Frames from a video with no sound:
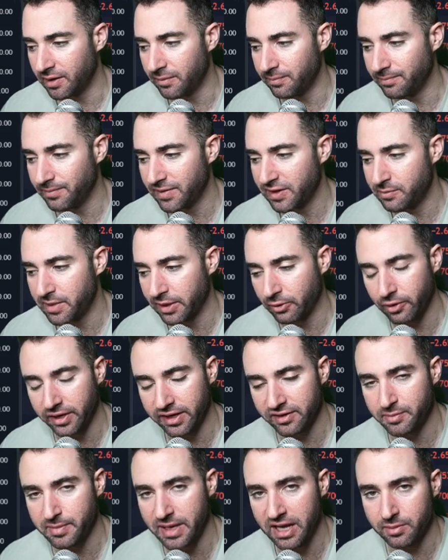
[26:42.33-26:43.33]
If Bitcoin
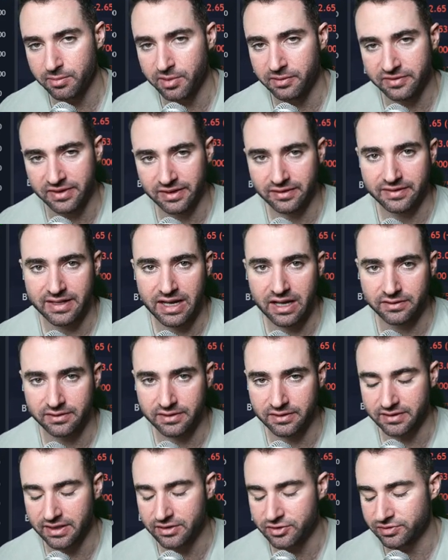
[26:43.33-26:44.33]
gets back above 6,000,
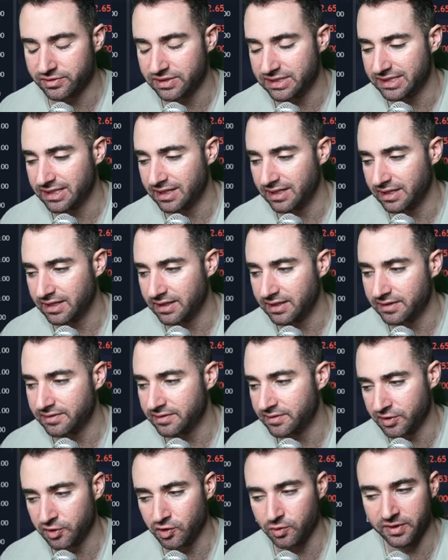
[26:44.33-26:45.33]
essentially
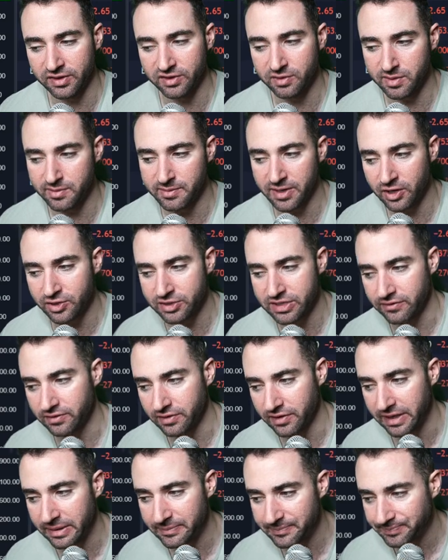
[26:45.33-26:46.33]
zero reason to be bearish after
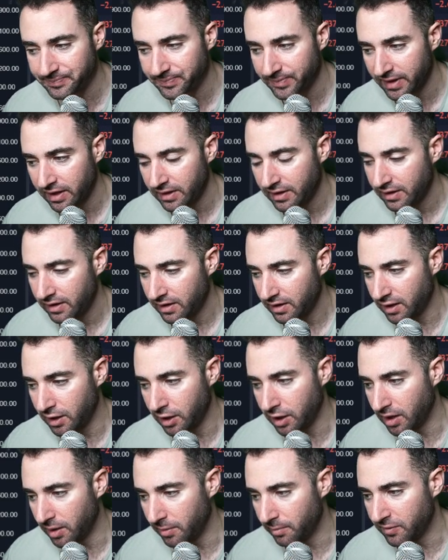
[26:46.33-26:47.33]
that
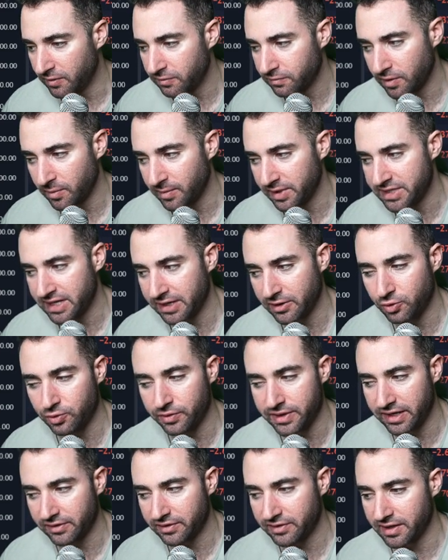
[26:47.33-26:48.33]
from a technical
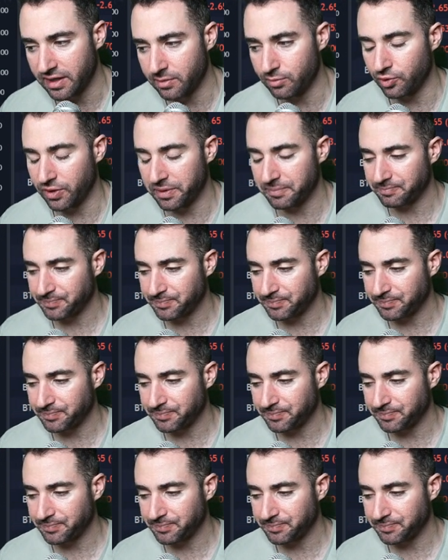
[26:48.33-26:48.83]
analysis standpoint.